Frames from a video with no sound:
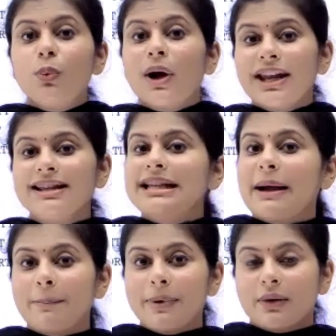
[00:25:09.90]
you one
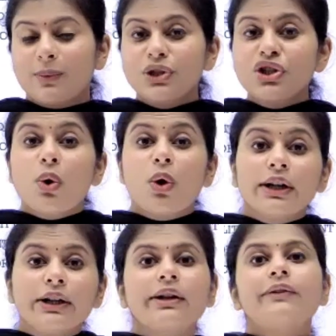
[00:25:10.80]
example which an
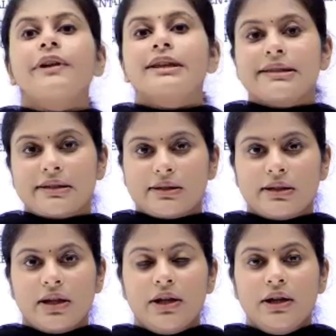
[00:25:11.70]
auditor faces,
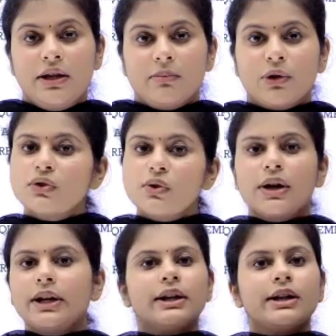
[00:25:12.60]
because
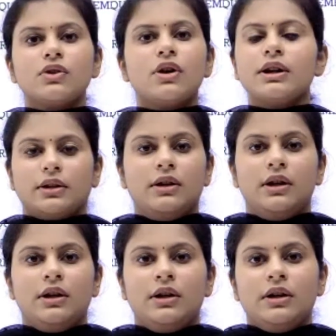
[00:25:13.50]
auditor is not
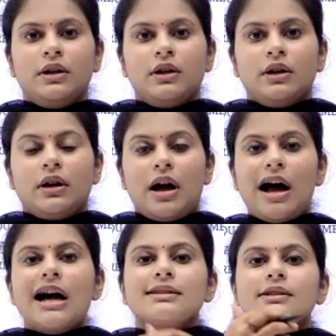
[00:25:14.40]

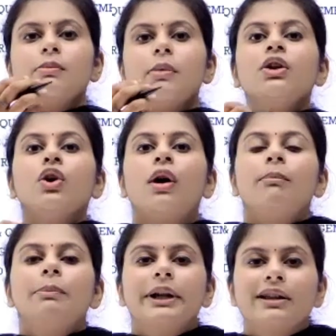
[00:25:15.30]
asked about
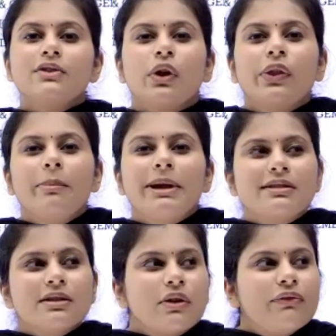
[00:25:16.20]
competence on the
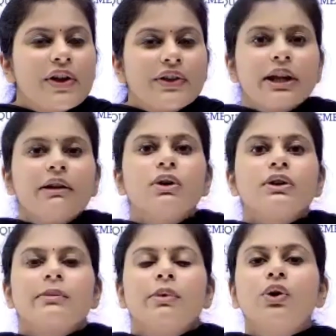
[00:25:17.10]
basis of whether he was
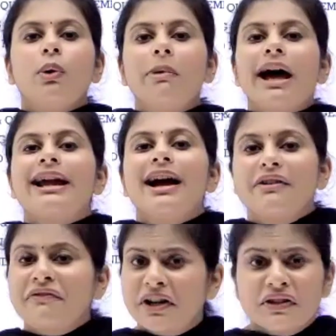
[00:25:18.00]
able to
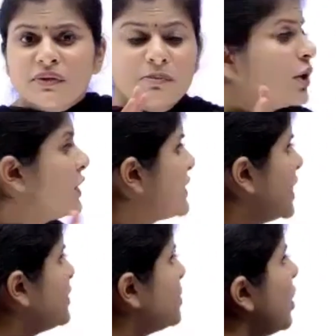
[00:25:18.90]
apply IFRS, because
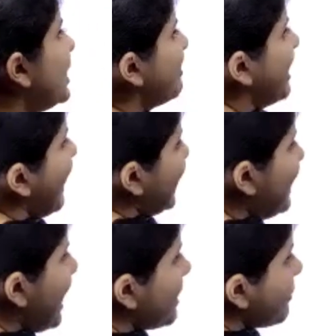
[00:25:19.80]
he's not
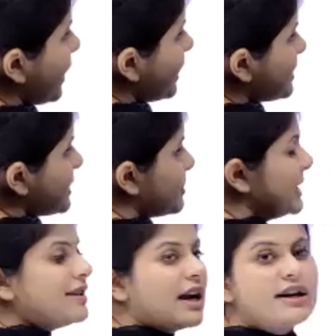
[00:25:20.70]
applying IFRS.
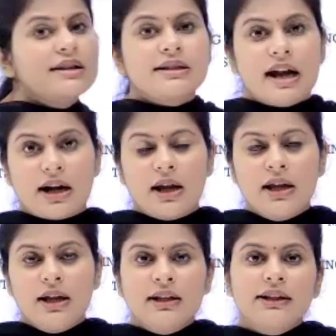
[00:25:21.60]
Please understand.
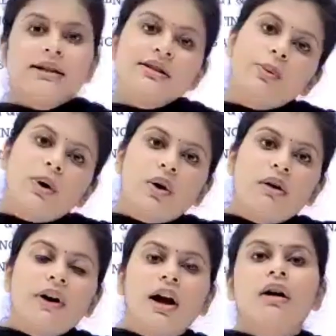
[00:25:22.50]
That's the work
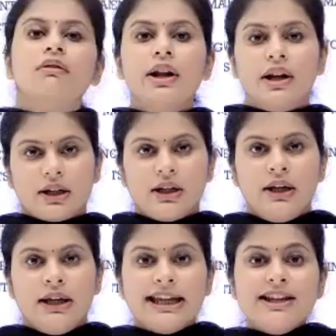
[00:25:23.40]
of accountant.
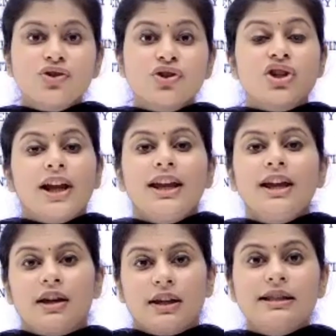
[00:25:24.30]
He's
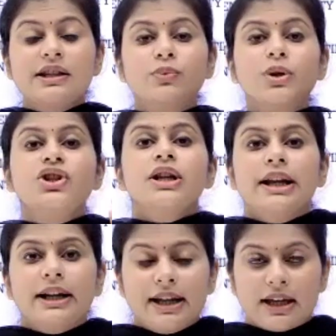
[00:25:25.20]
checking, he's
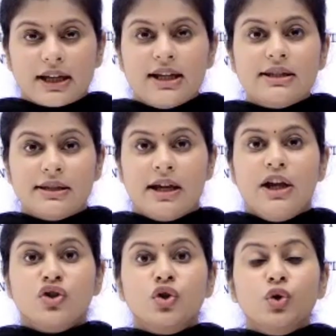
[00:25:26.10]
invigilating, he's
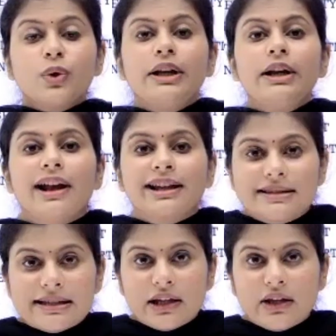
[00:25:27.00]

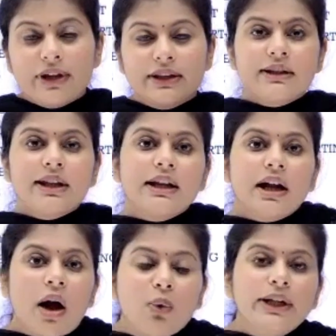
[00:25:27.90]
scrutinizing whether that
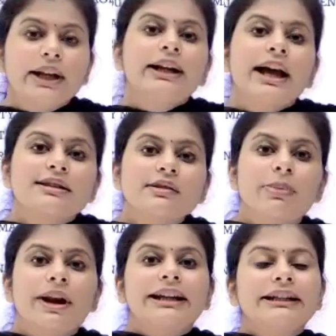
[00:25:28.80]
accountant has
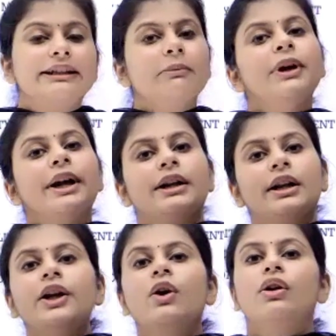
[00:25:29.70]
applied them
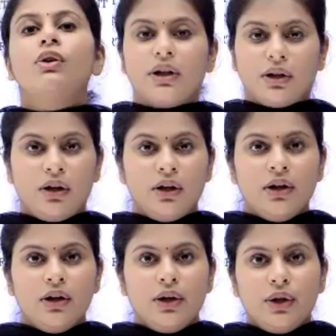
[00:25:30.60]
correctly or not.
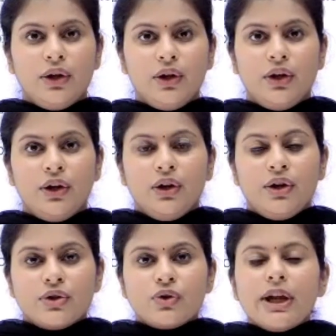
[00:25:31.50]

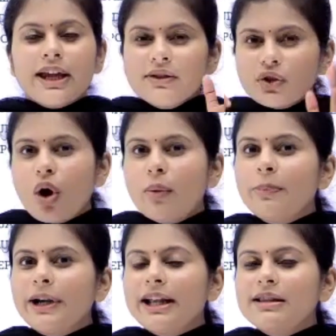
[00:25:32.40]
So his
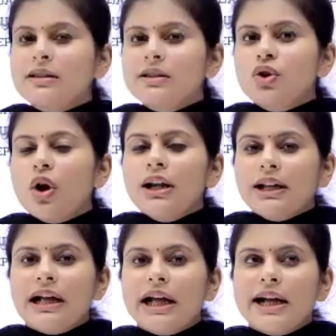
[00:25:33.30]
competence is not
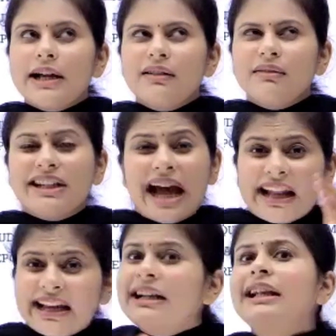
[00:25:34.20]

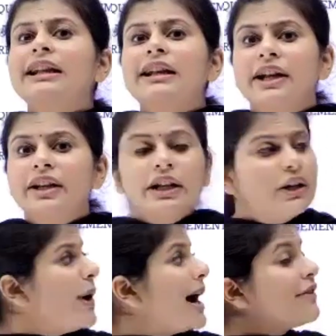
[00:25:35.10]
directly related
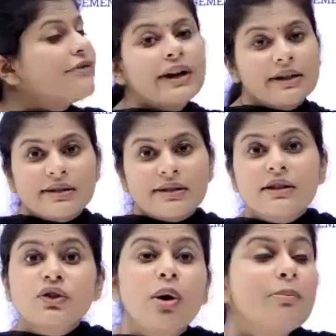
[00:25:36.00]
to IFRS.
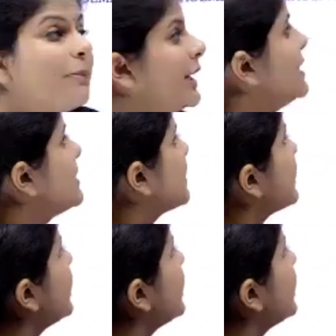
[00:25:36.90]
His competence is